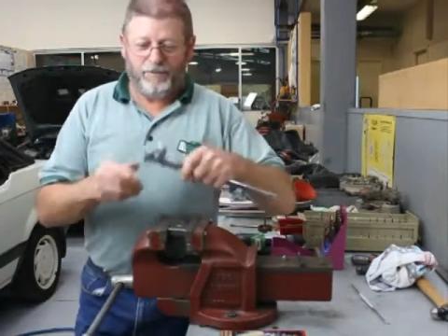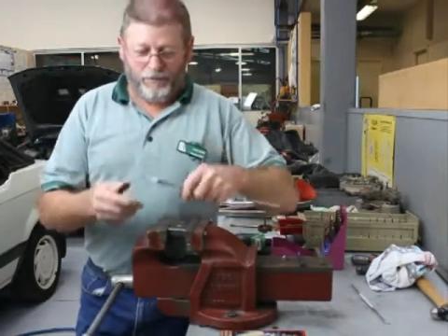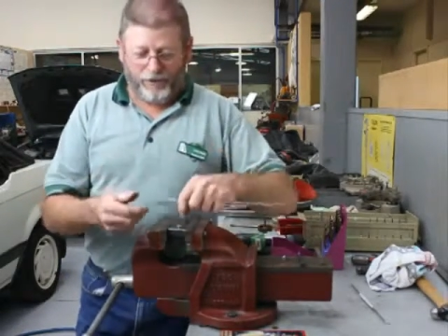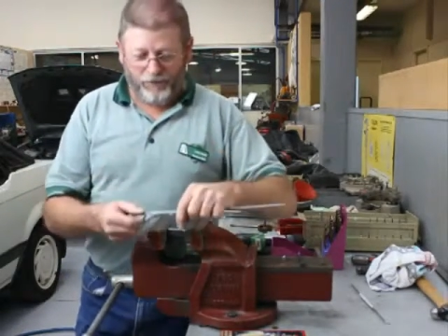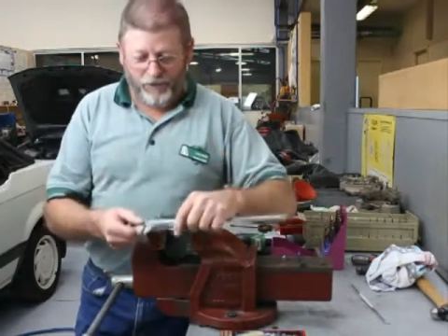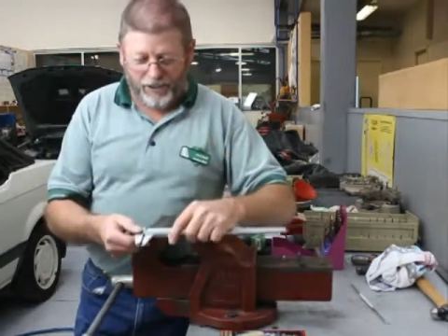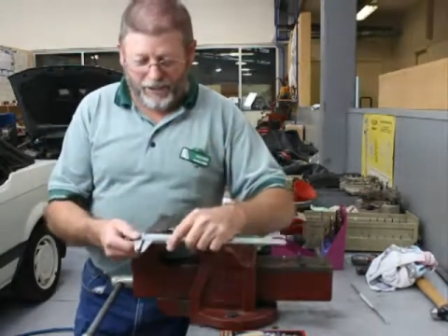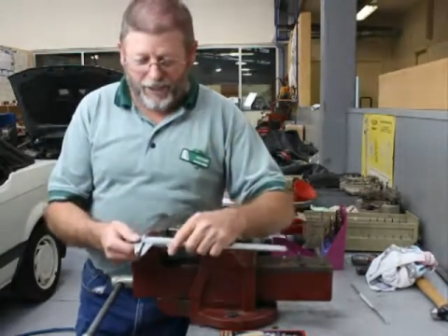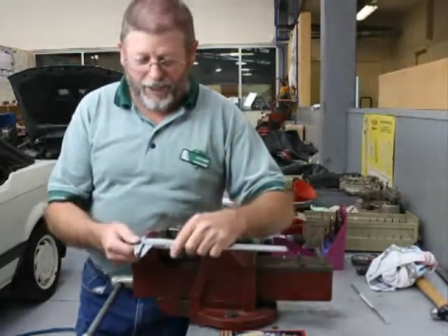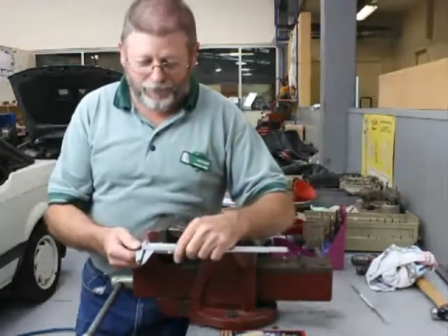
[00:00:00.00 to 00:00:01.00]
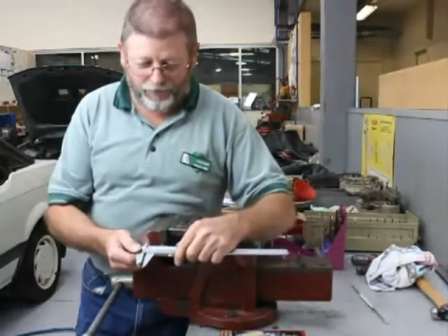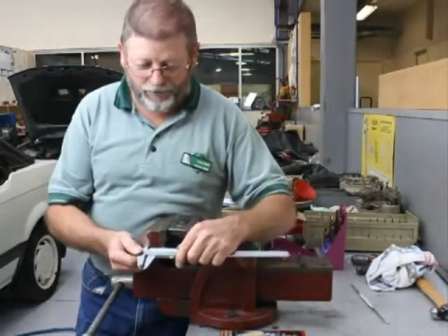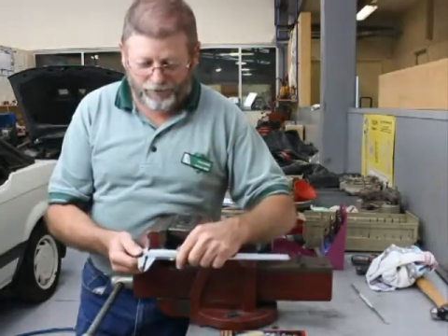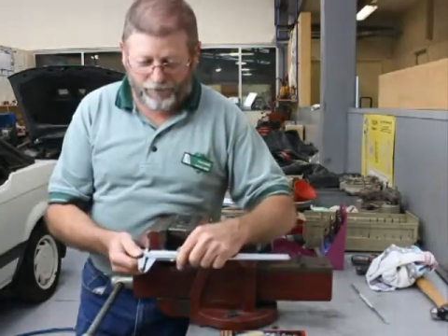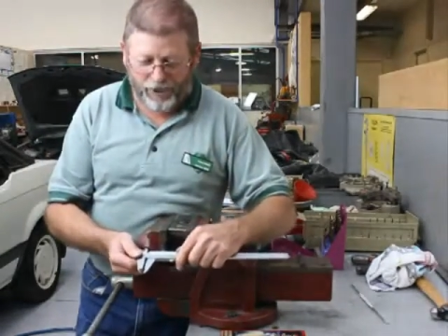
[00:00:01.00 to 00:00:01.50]
But a vernier caliper
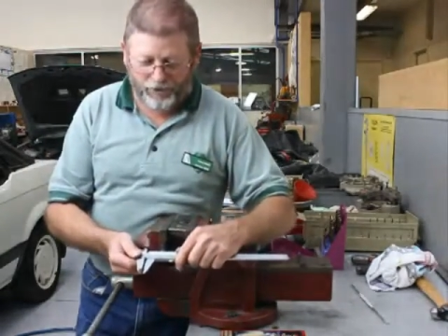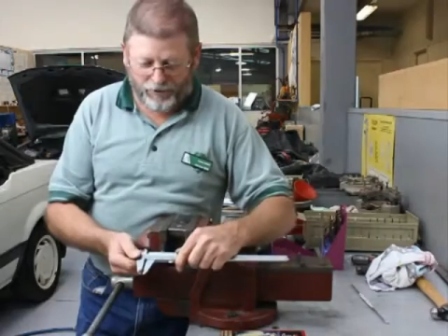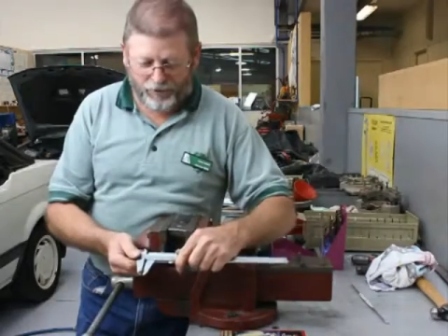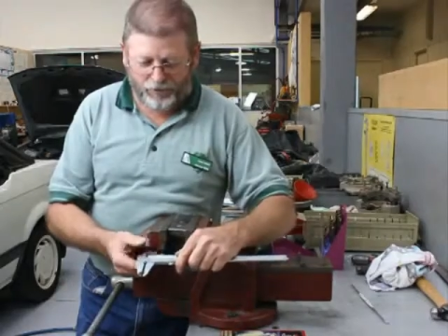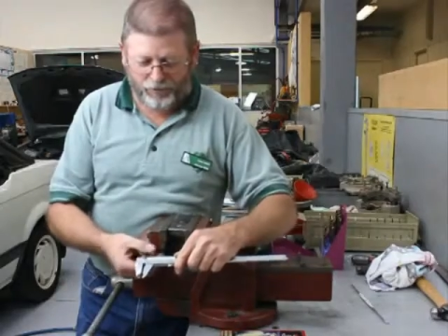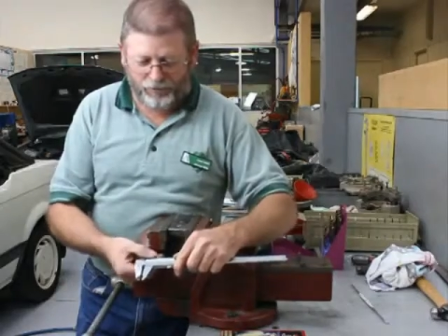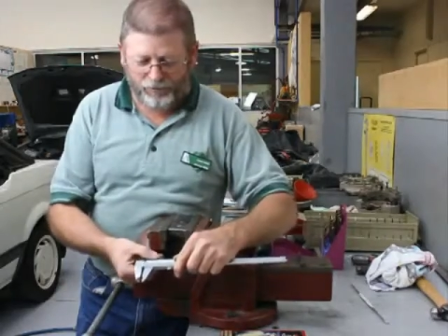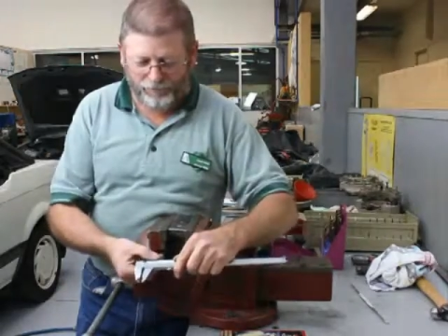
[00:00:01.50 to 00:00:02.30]
is a measuring tool,